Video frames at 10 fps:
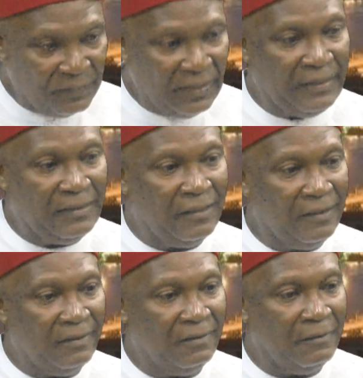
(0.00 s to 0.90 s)
is
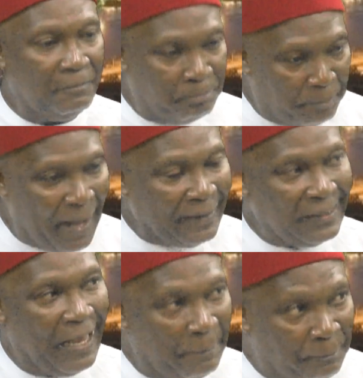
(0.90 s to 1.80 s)

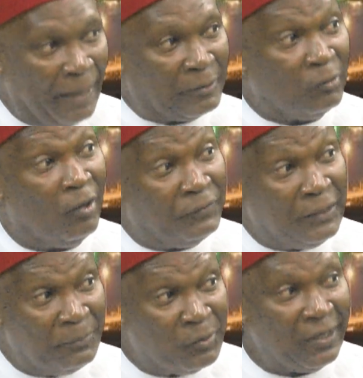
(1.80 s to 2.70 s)
part and parcel of the
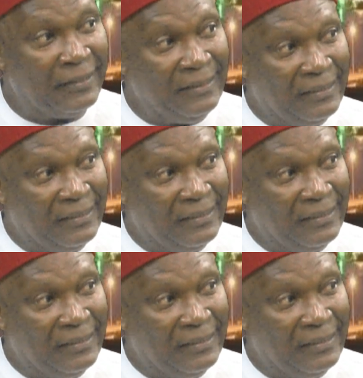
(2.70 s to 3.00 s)
democratic